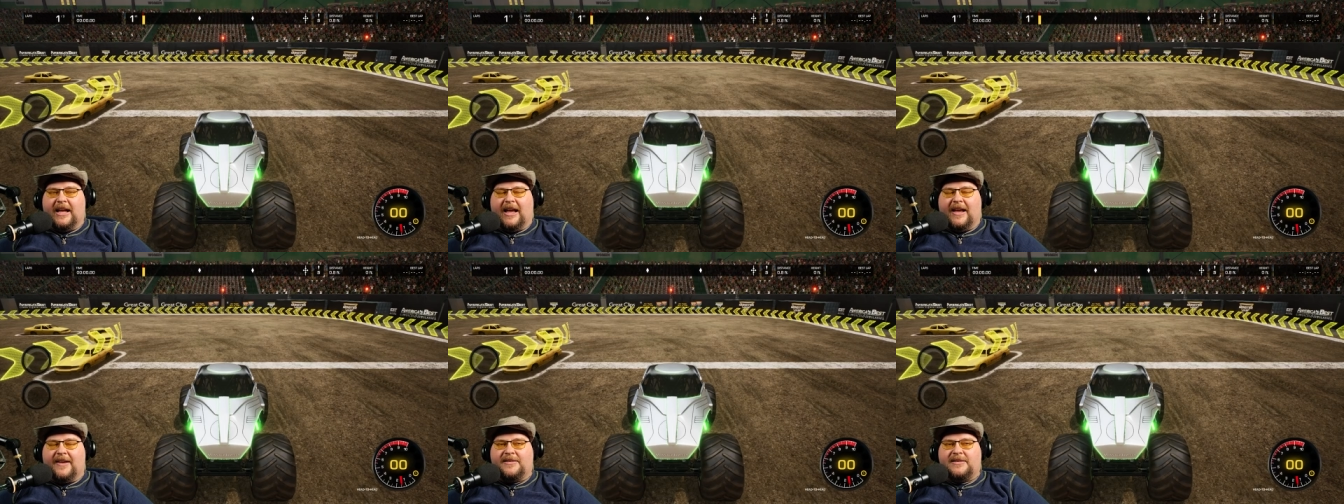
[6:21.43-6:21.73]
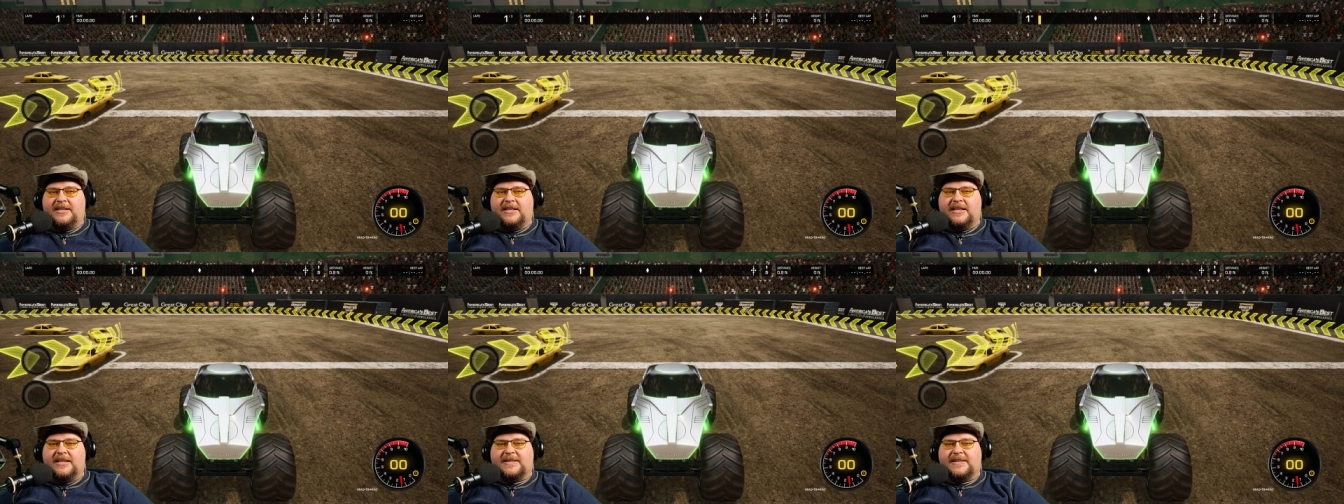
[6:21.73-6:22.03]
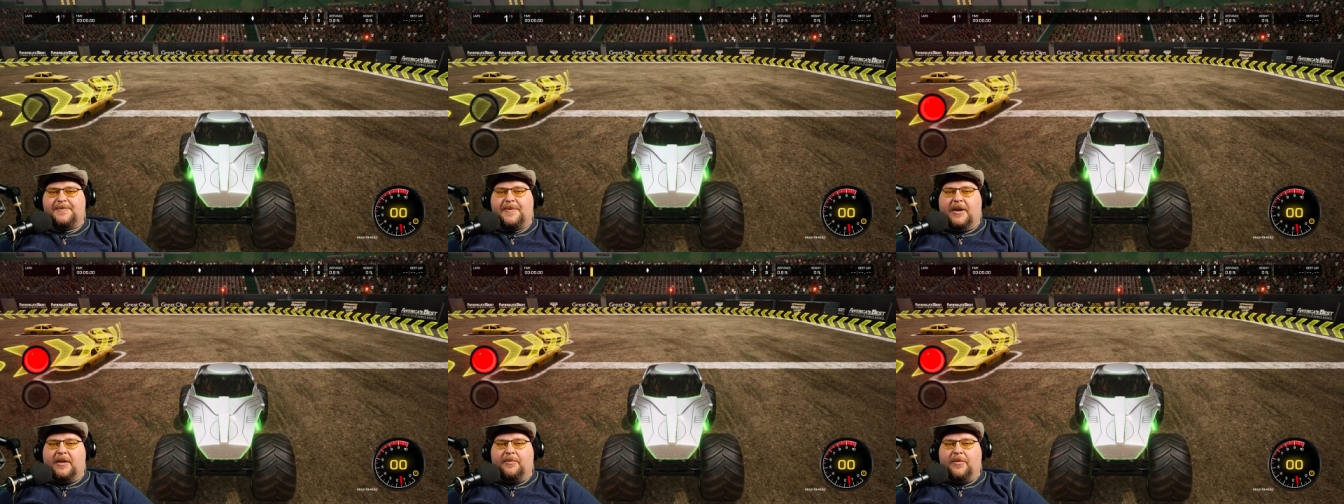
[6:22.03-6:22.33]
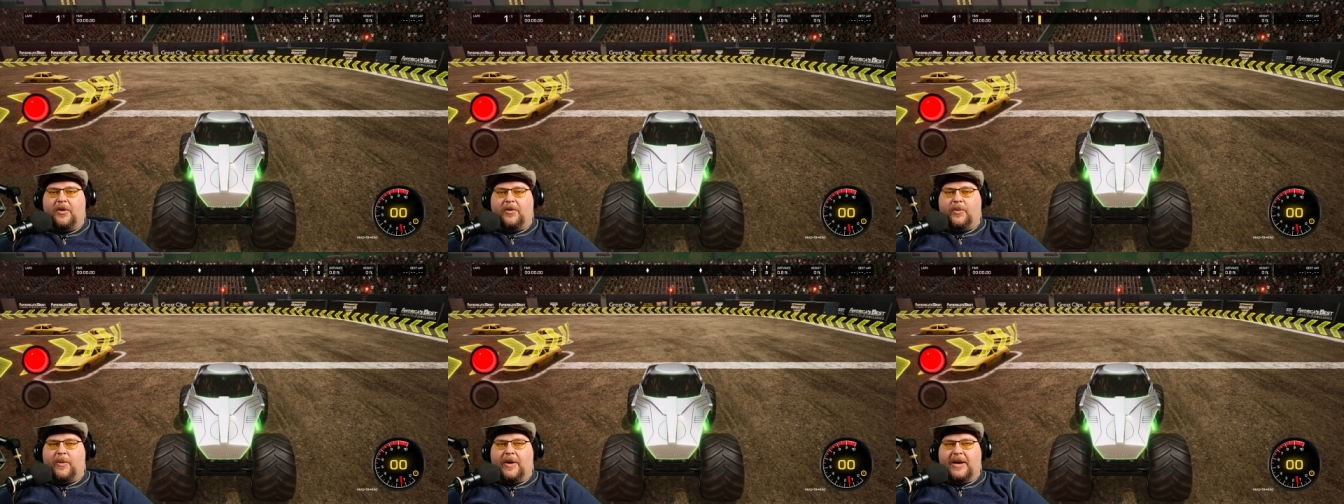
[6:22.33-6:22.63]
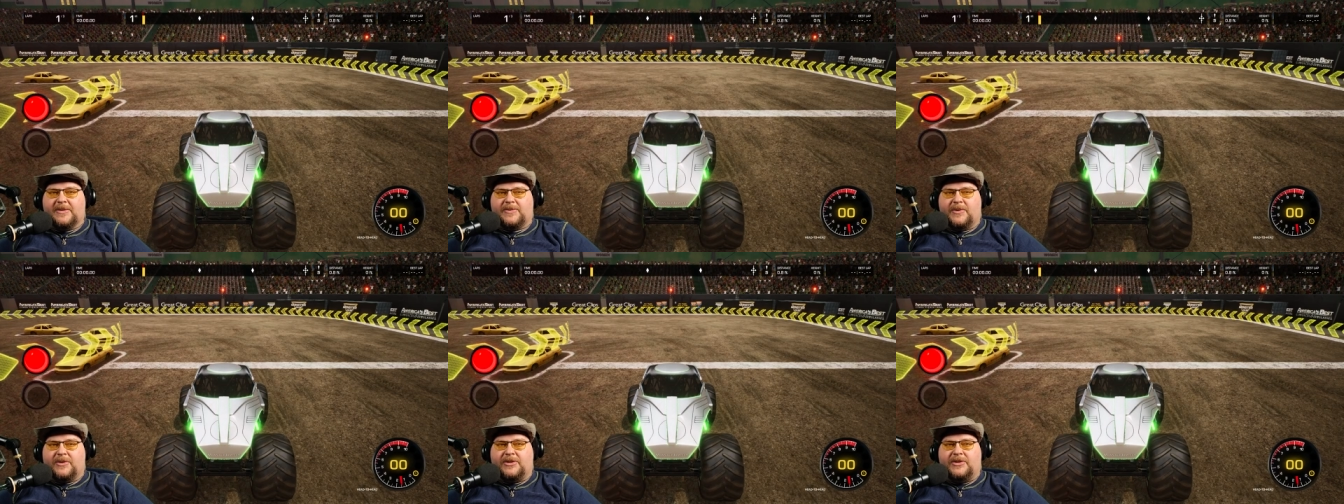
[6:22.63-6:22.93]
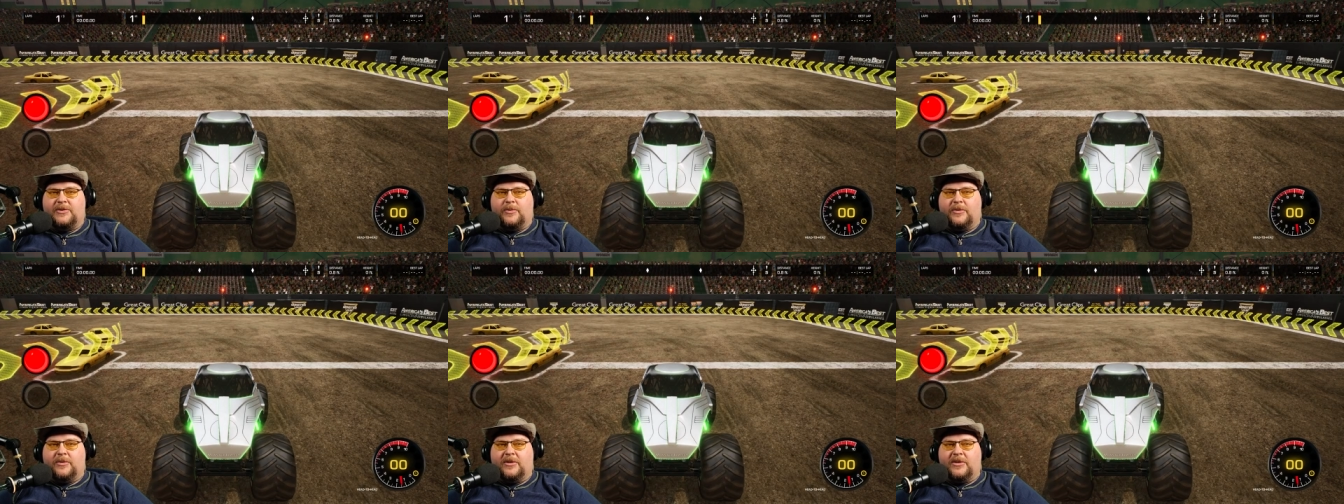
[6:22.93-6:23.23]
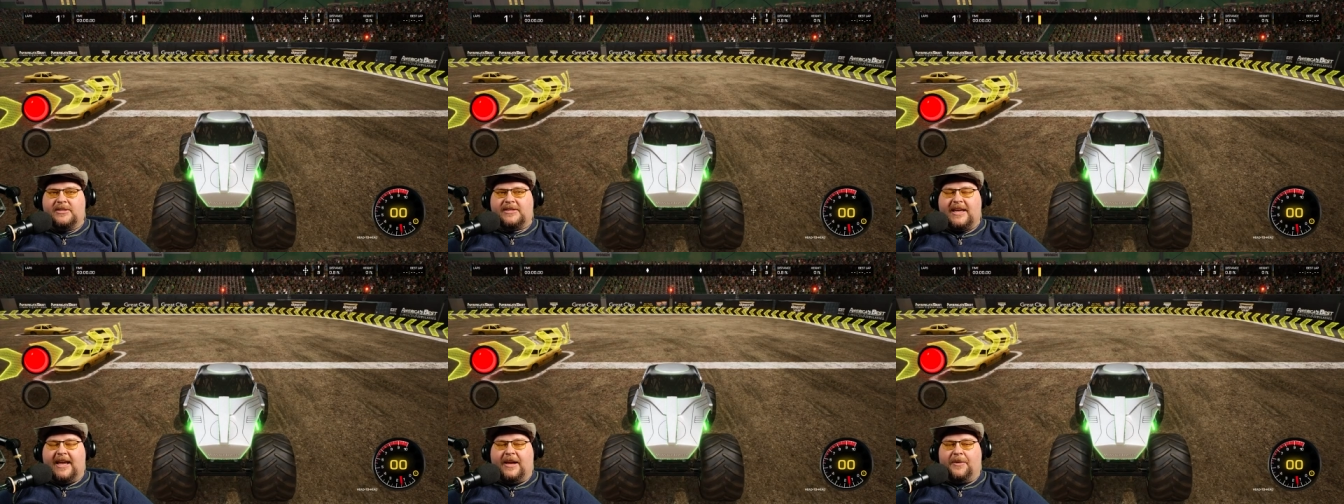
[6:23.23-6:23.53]
I've seen it spelled both ways, with two
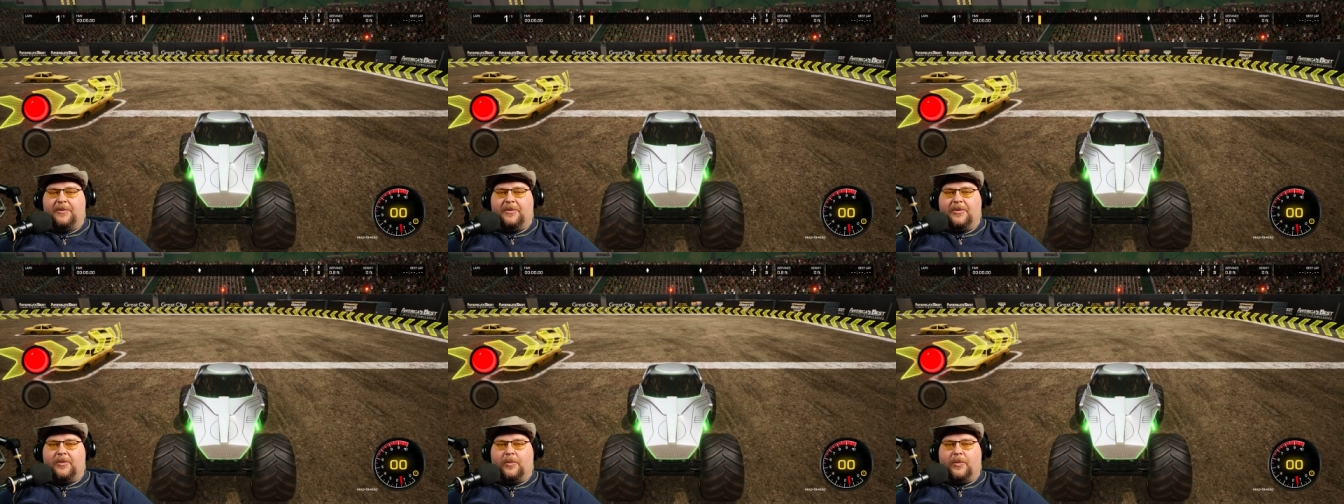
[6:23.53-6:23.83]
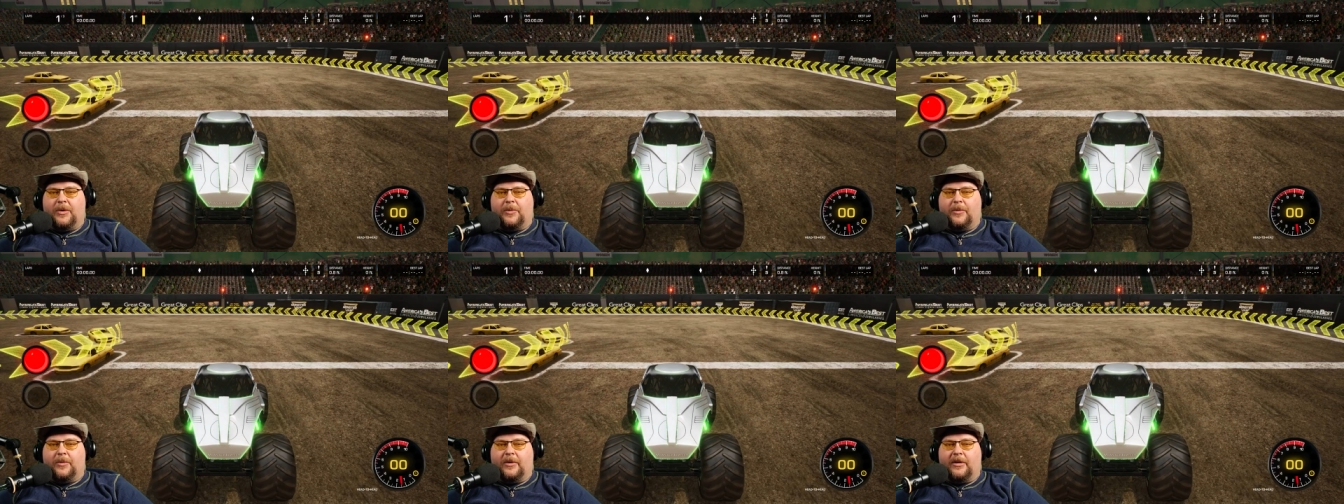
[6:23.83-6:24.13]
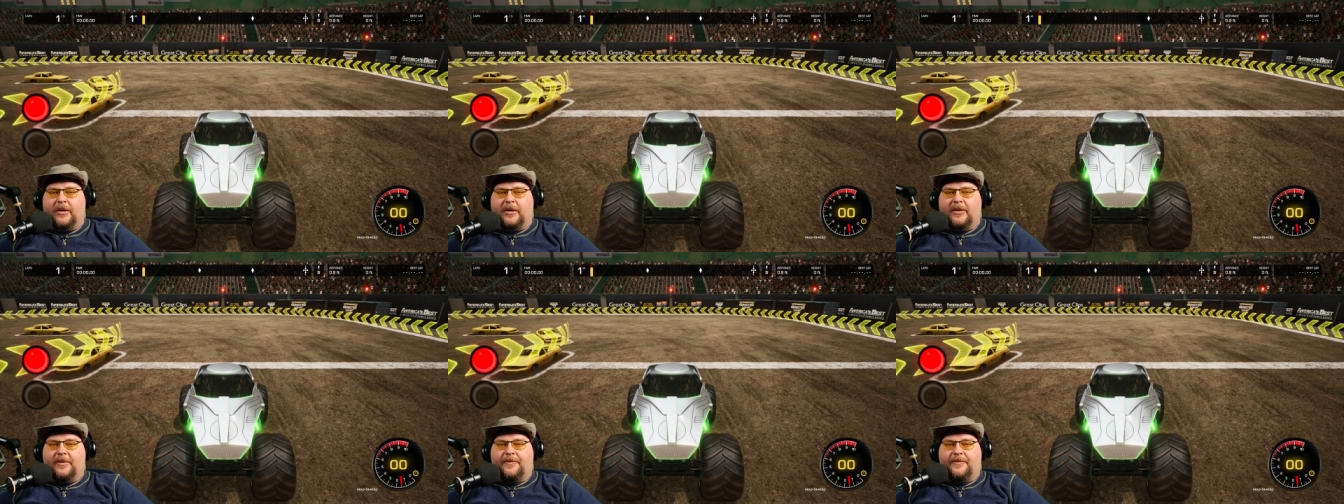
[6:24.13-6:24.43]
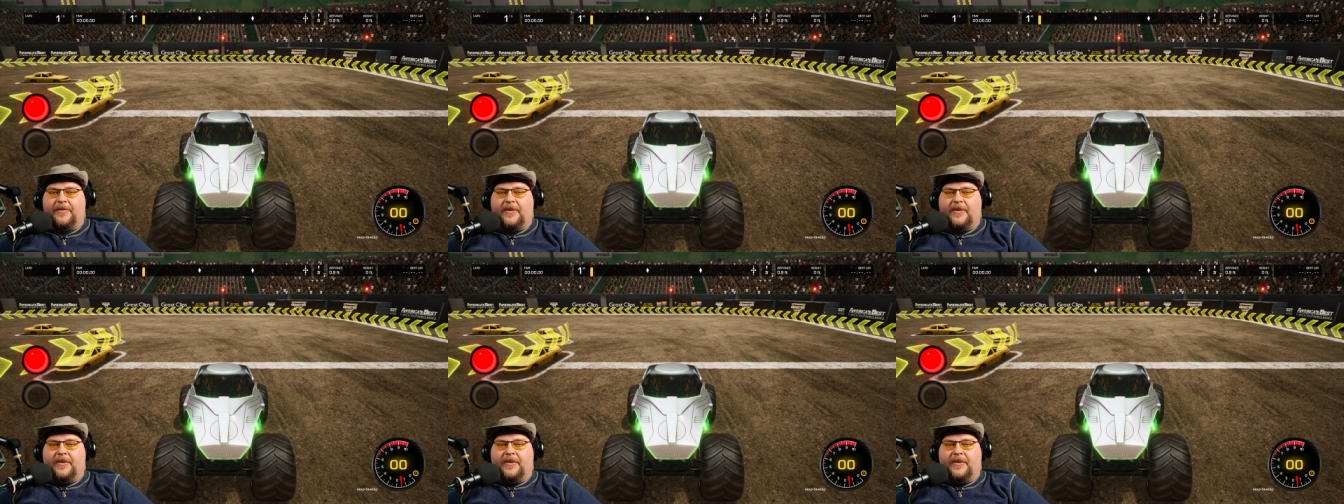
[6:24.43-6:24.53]
words and with one word.